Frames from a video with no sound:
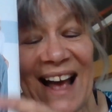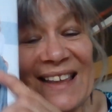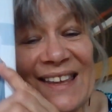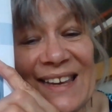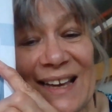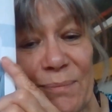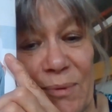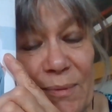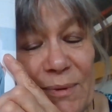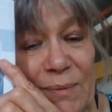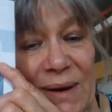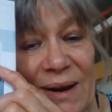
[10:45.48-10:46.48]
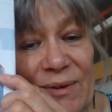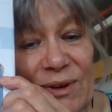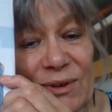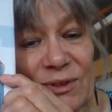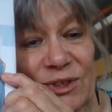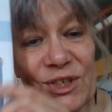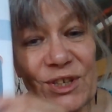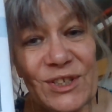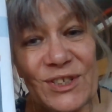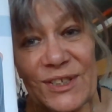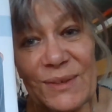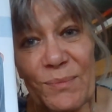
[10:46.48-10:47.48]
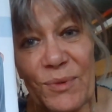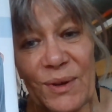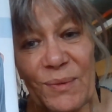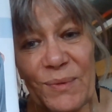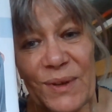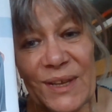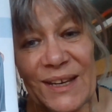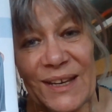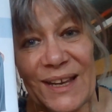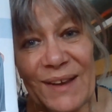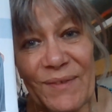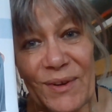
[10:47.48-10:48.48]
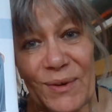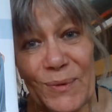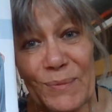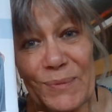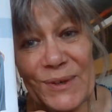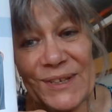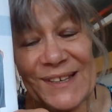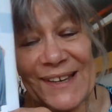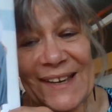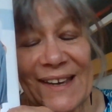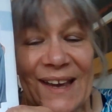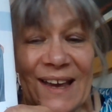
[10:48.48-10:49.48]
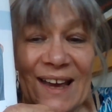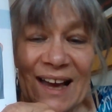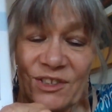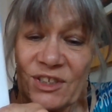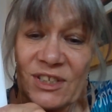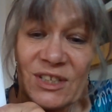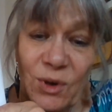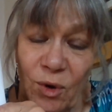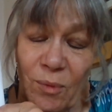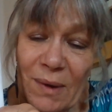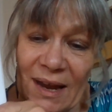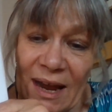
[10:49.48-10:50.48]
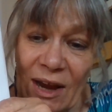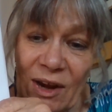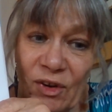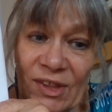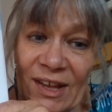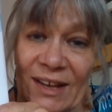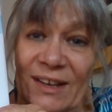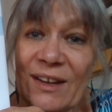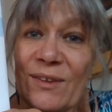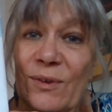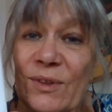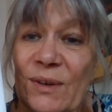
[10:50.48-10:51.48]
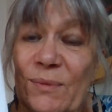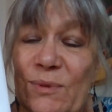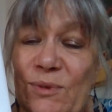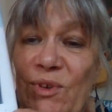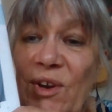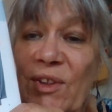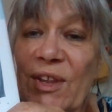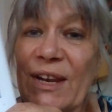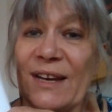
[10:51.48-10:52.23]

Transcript: I think I'd probably wear a long shirt or something with it, you never know, but I just caught my eye on that and I thought that was rather